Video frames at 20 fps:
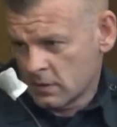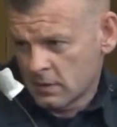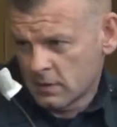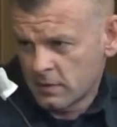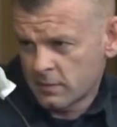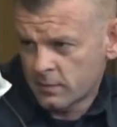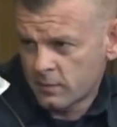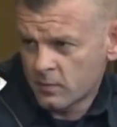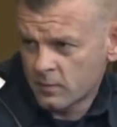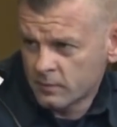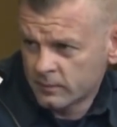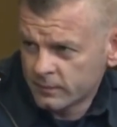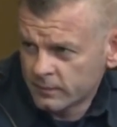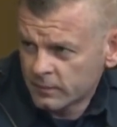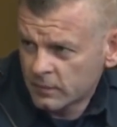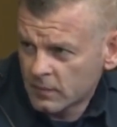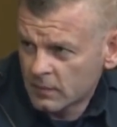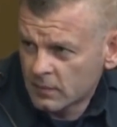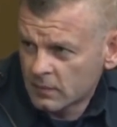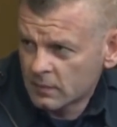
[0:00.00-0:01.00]
not, it's okay.
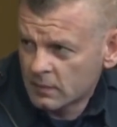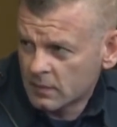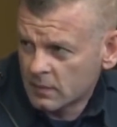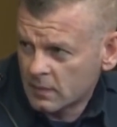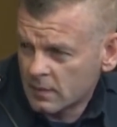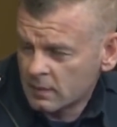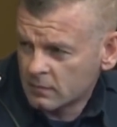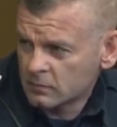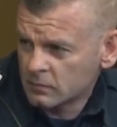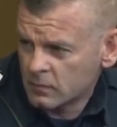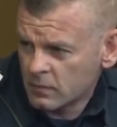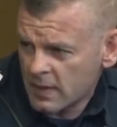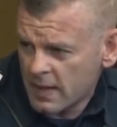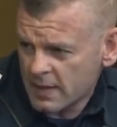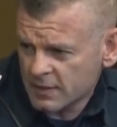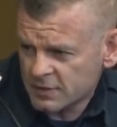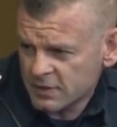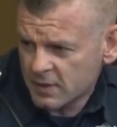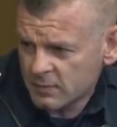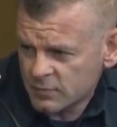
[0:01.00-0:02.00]

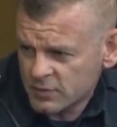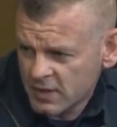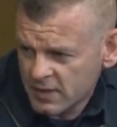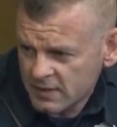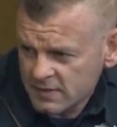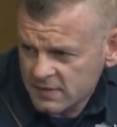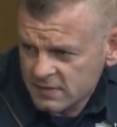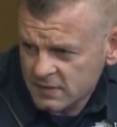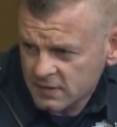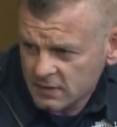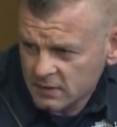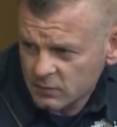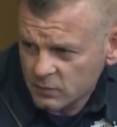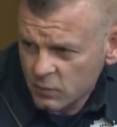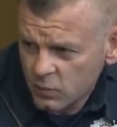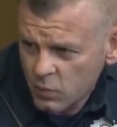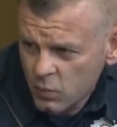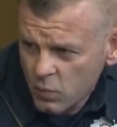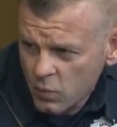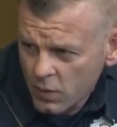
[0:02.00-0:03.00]
Actually, I'm trying to see
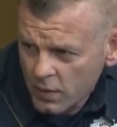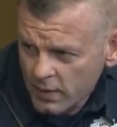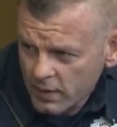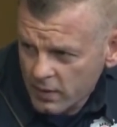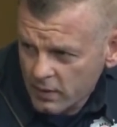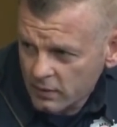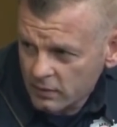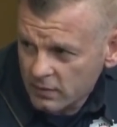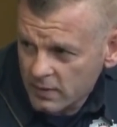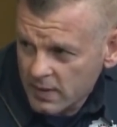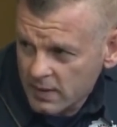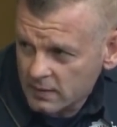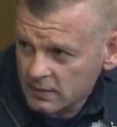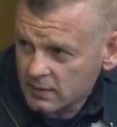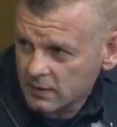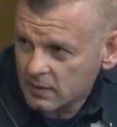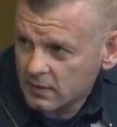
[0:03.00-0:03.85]
where that